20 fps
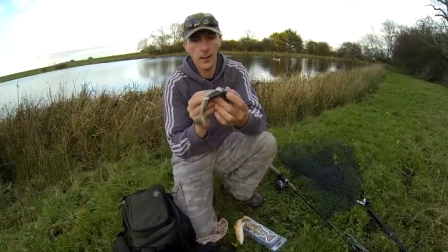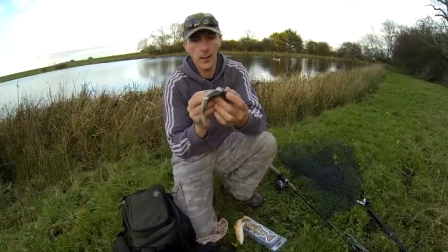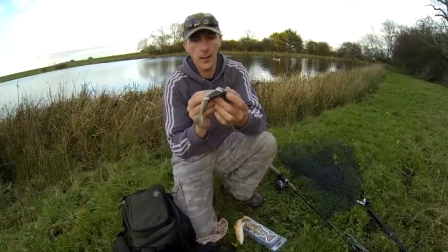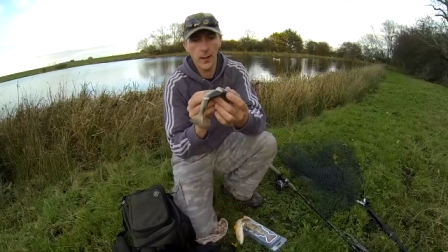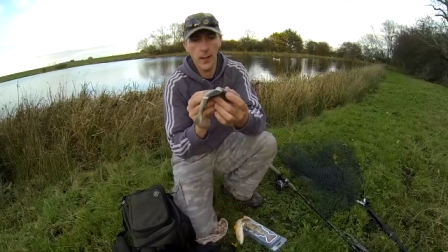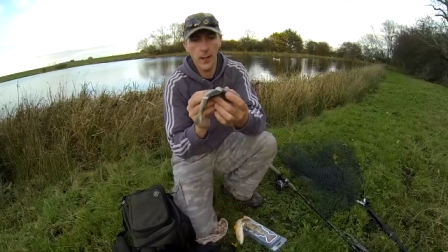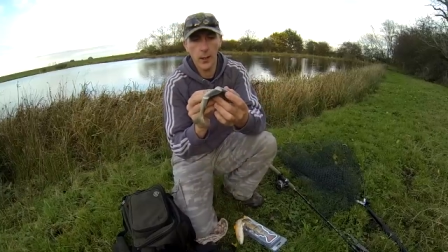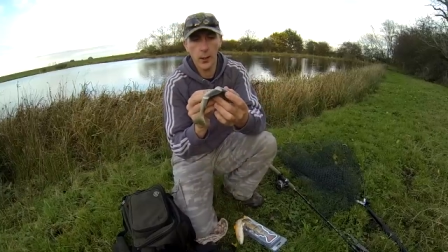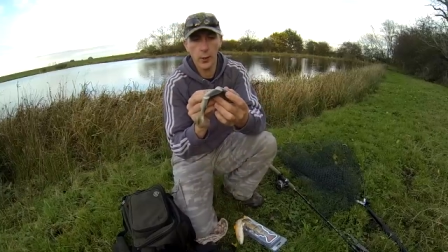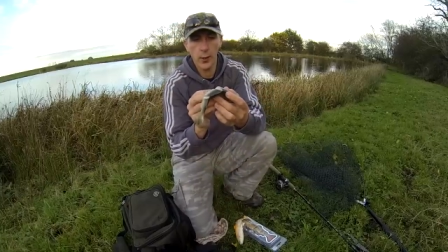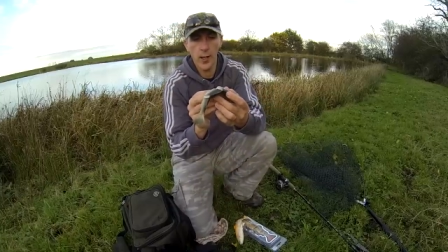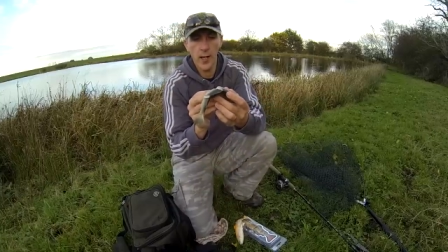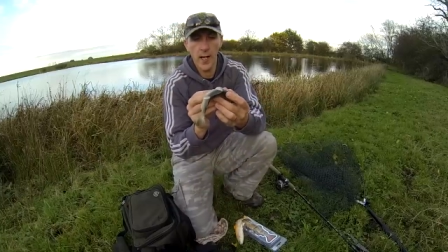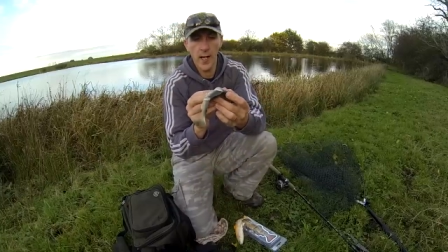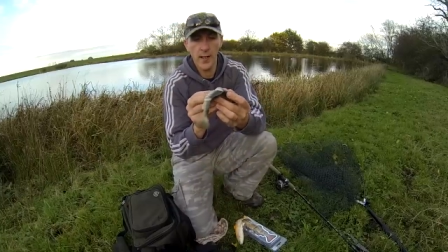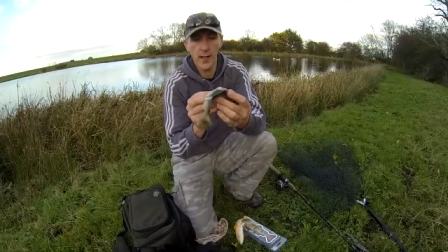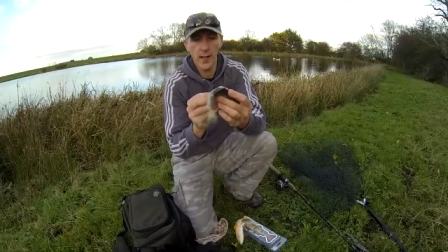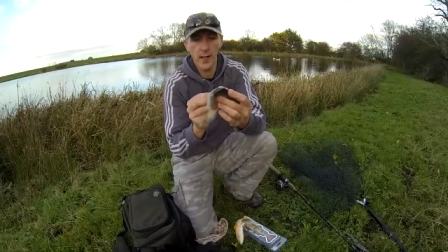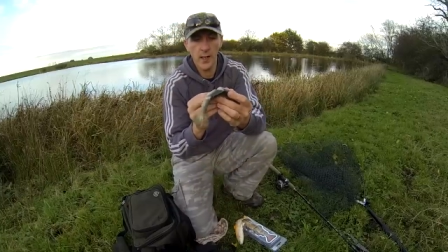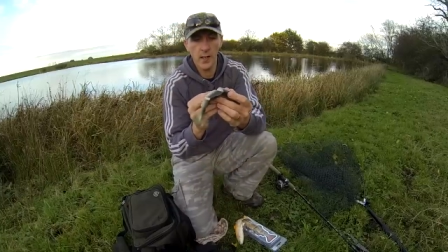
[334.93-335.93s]
a uh, great
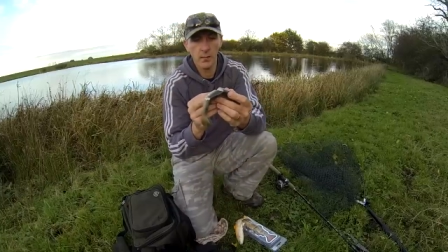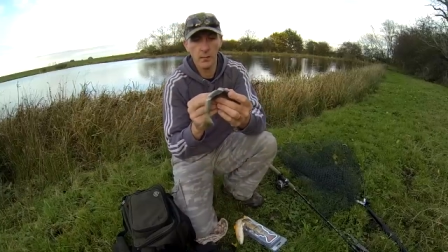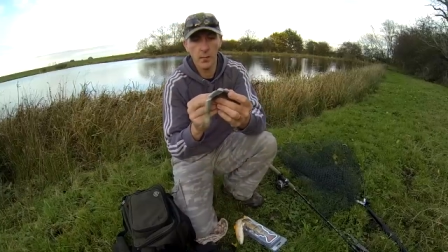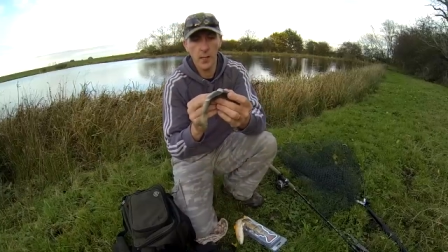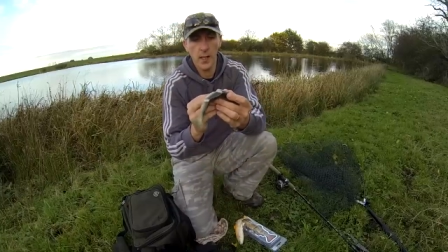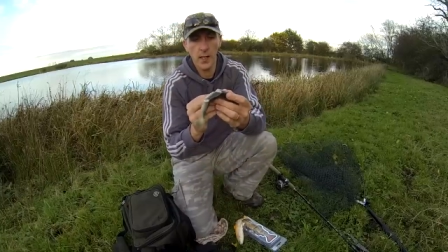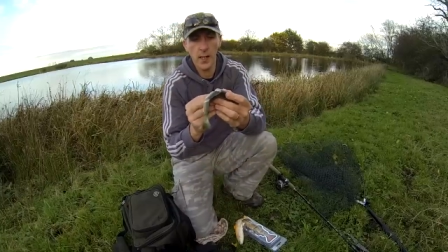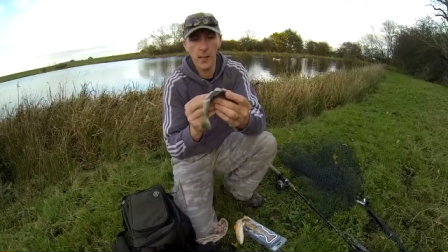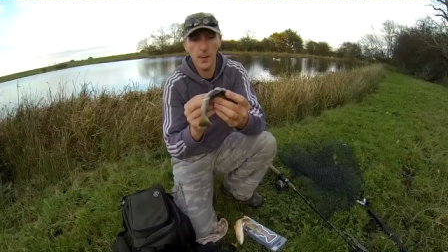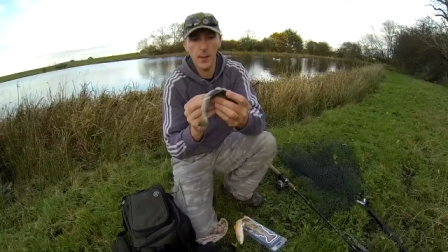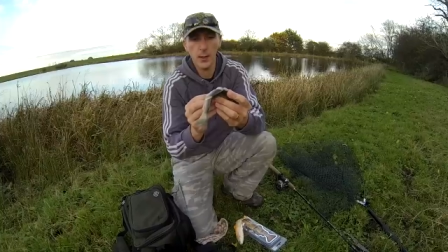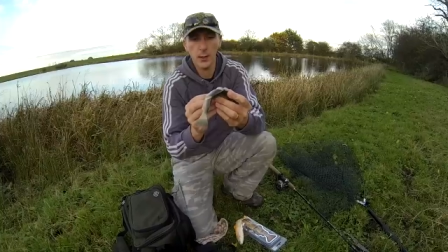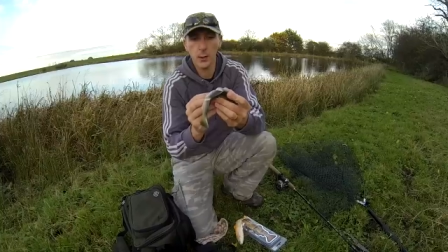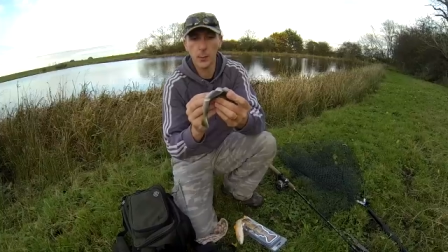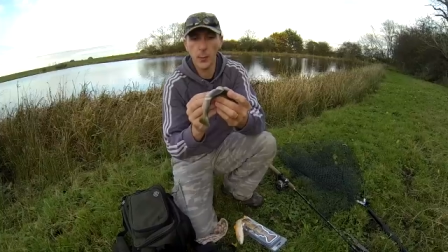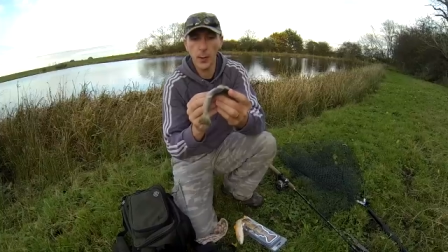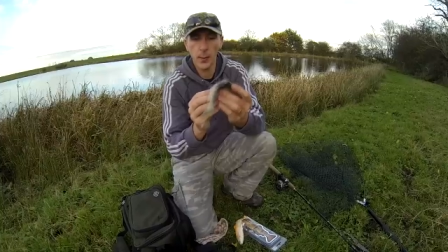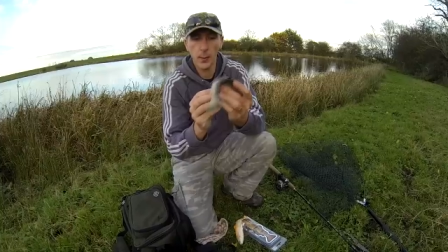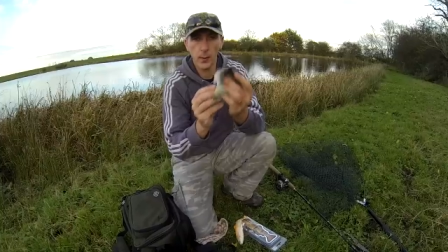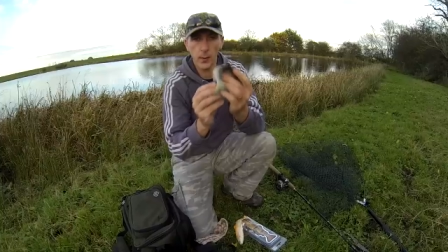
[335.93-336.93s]
idea, a gimmick. Some
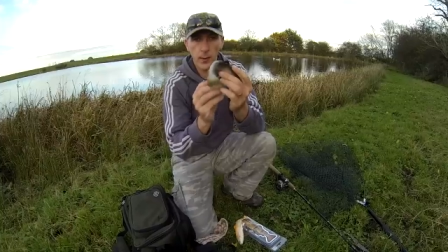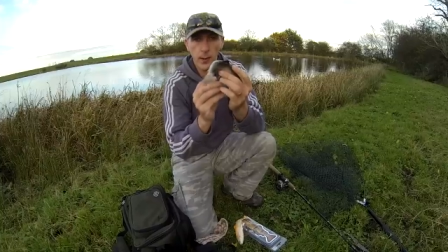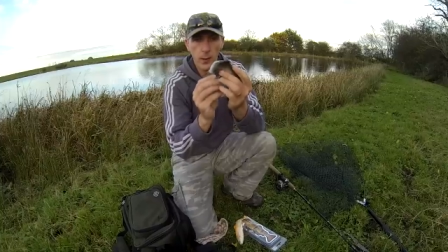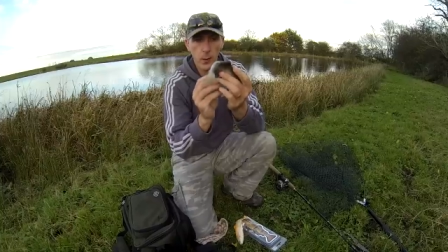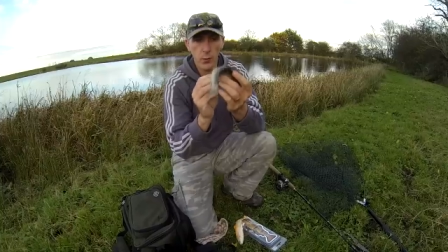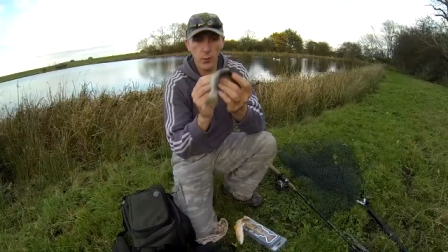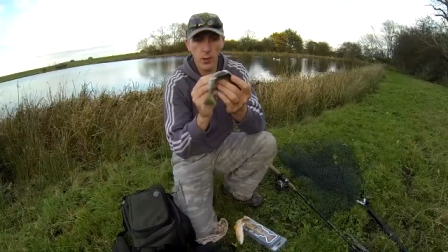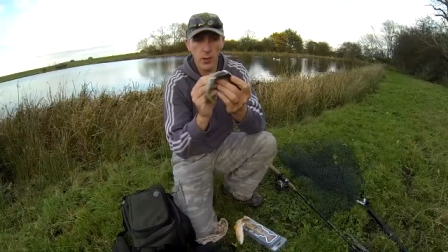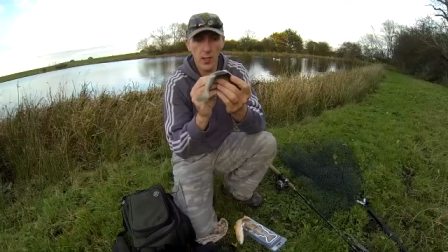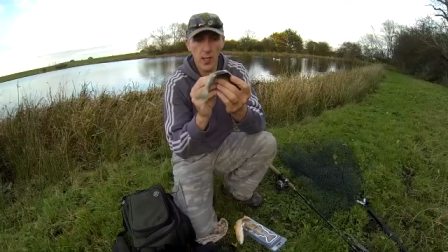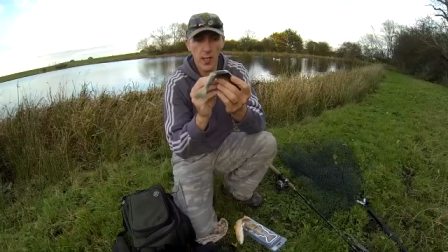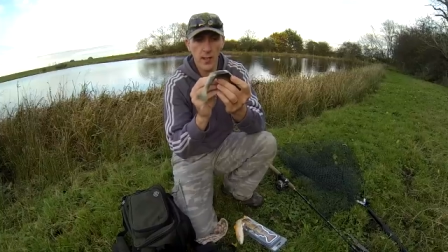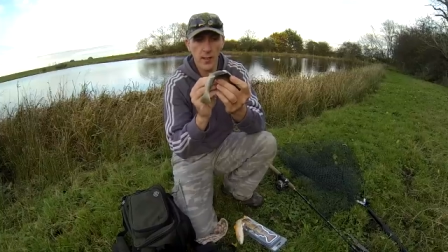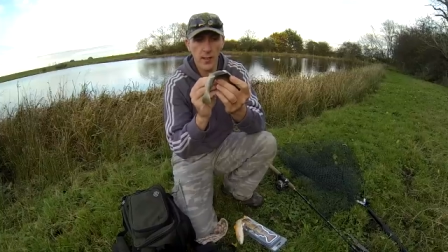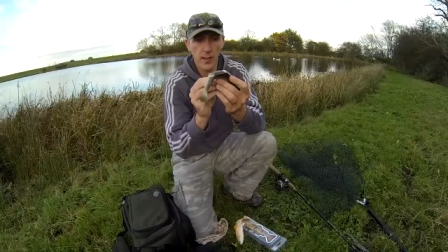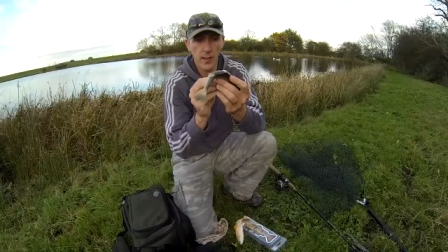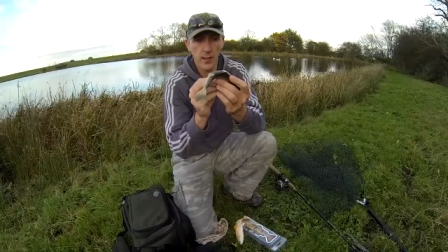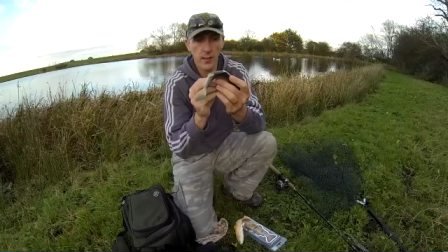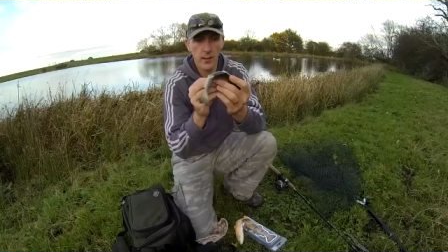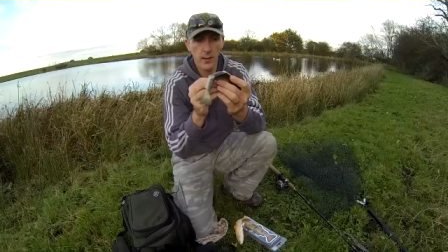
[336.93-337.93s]
people already use this
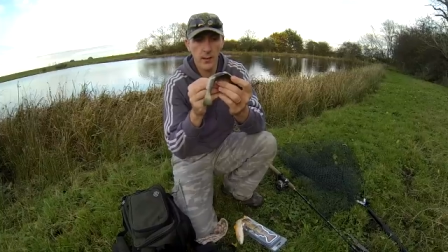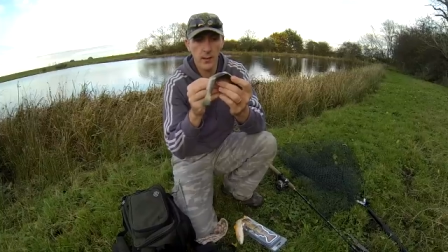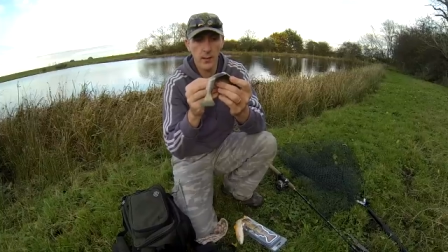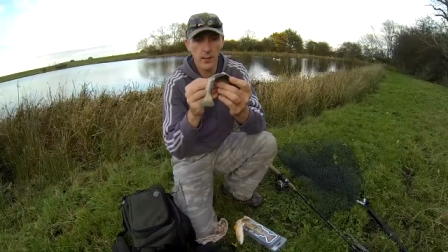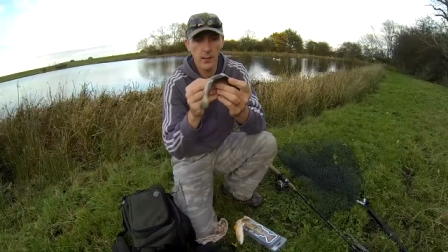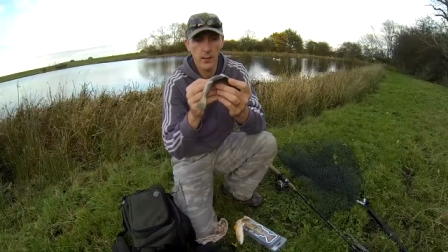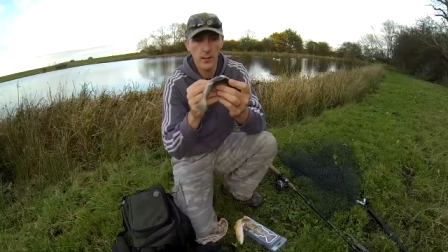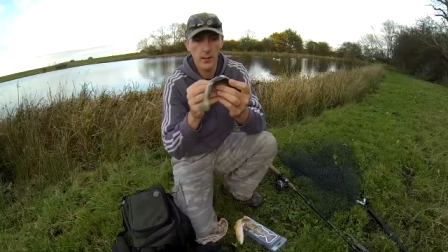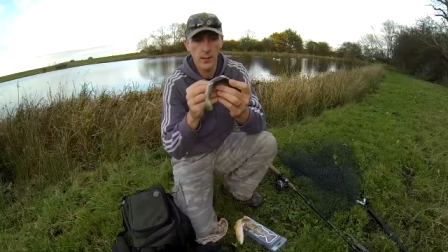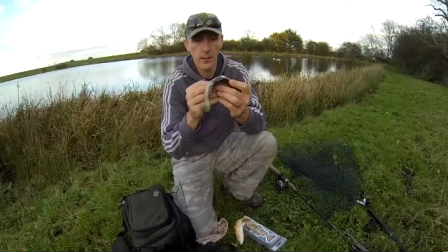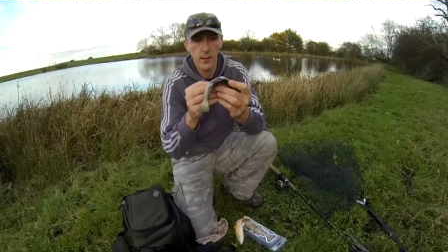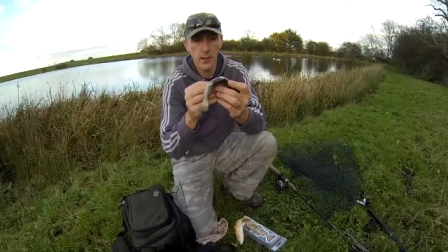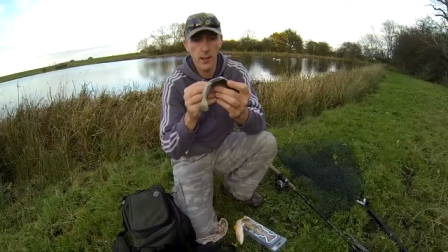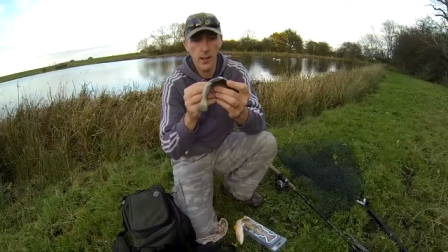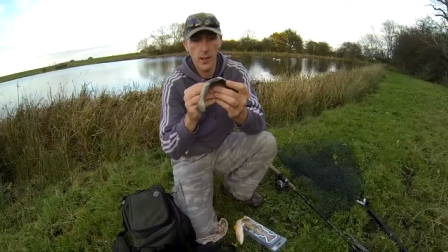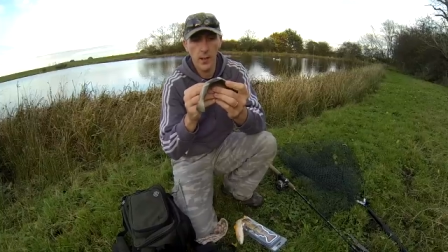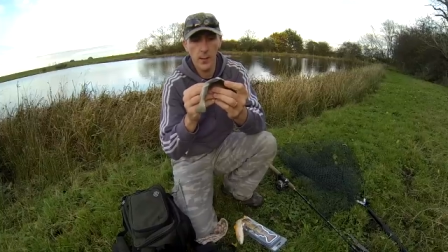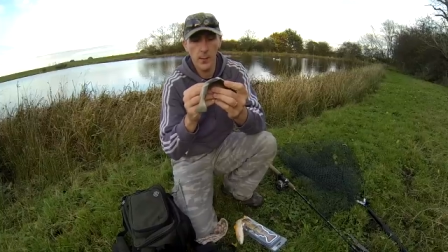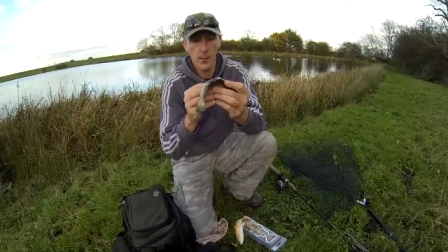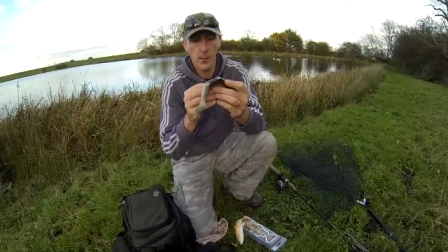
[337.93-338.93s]
idea,
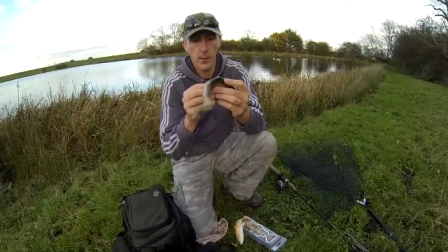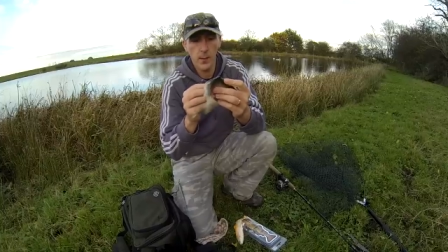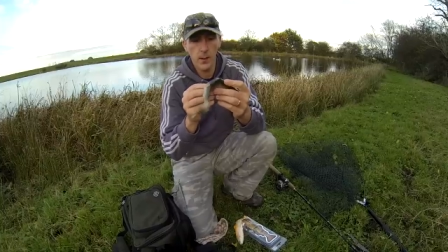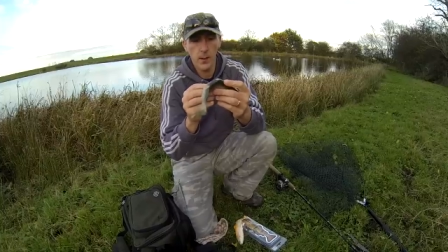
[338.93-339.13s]
um,